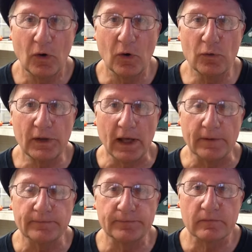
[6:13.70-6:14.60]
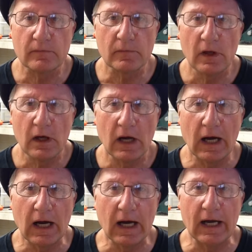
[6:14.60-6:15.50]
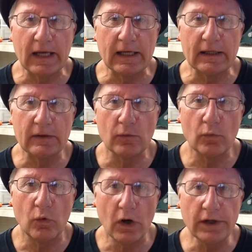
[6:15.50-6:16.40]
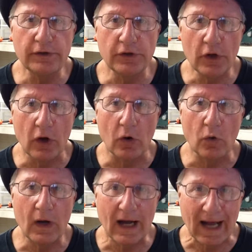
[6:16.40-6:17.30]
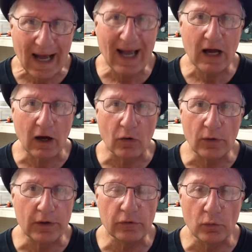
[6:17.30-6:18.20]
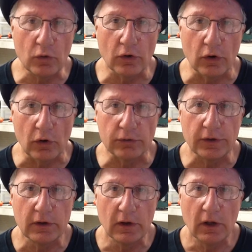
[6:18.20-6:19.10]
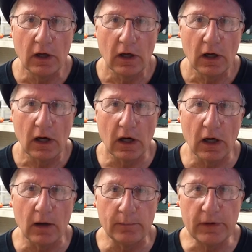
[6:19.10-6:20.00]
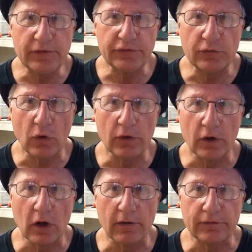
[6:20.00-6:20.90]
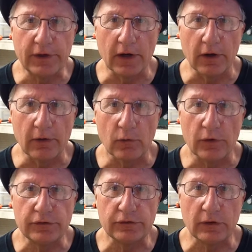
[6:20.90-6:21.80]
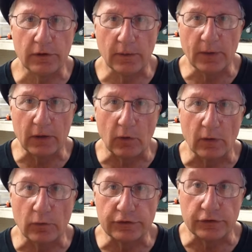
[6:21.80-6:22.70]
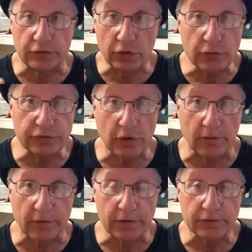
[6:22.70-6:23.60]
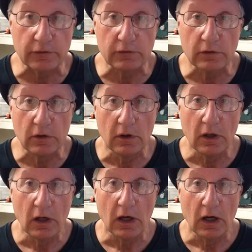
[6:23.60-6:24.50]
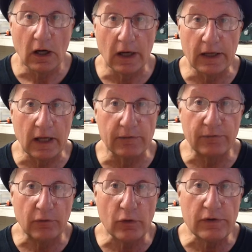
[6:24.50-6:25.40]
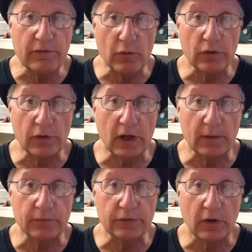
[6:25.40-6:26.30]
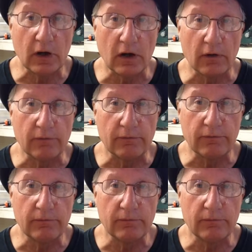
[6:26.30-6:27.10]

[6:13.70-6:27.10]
Okay, I wanted to know how in the world beef stroganoff dinner, which the big one, which is 2 servings, it had 22 grams of